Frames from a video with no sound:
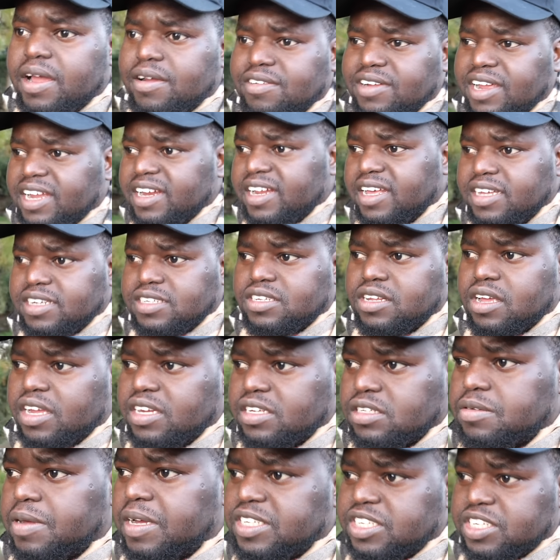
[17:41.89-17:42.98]
really, so
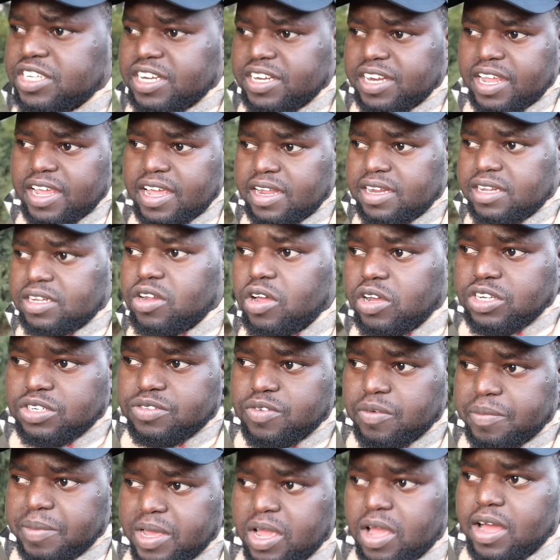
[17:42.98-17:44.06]
inside you can hear the noise
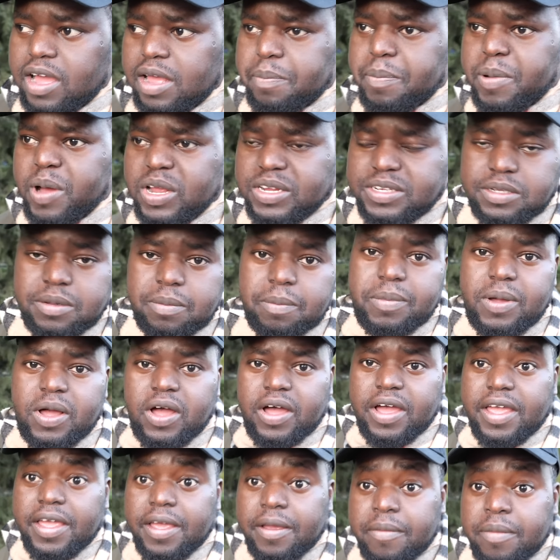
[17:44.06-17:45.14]
from the car passing
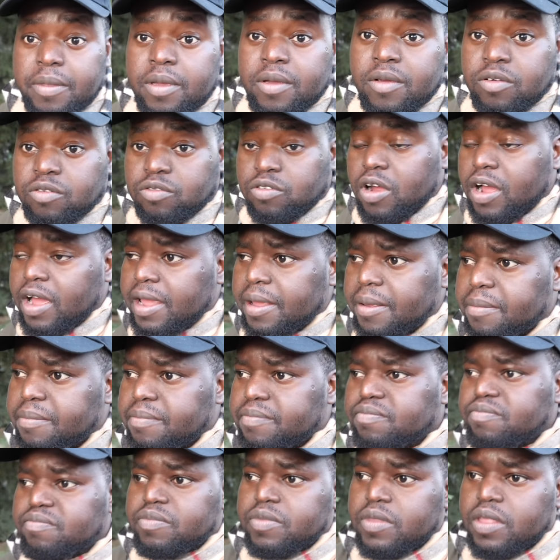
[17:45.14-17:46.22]
by, right?
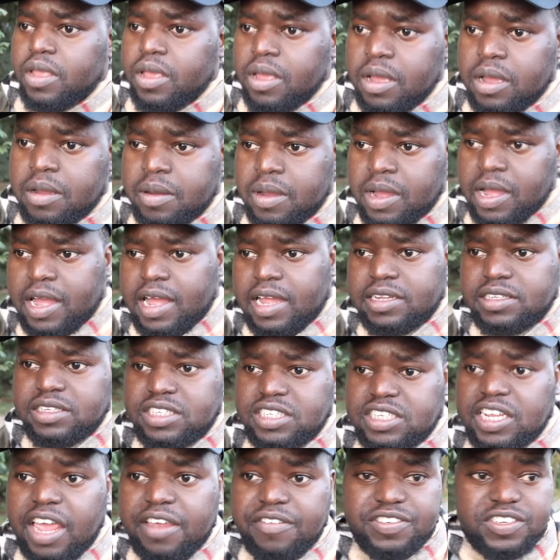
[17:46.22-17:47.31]
And
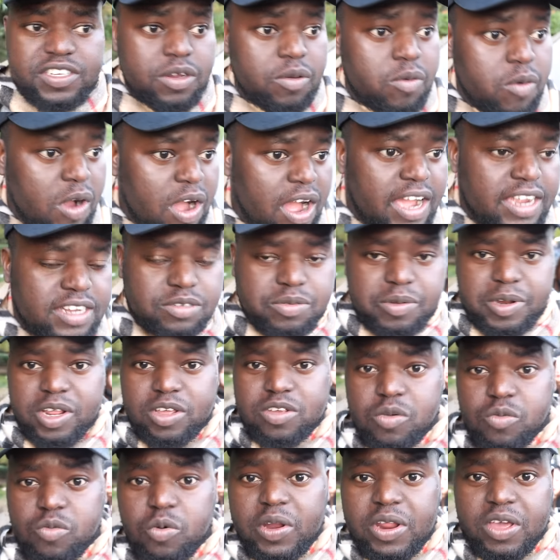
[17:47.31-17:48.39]
safety wise, when it
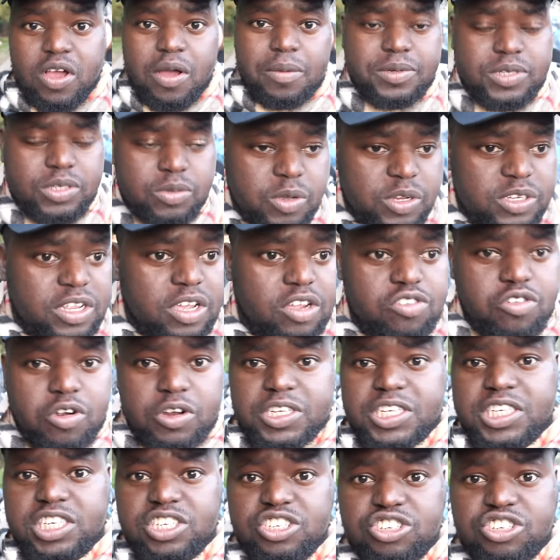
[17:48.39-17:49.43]
comes to us and crossing the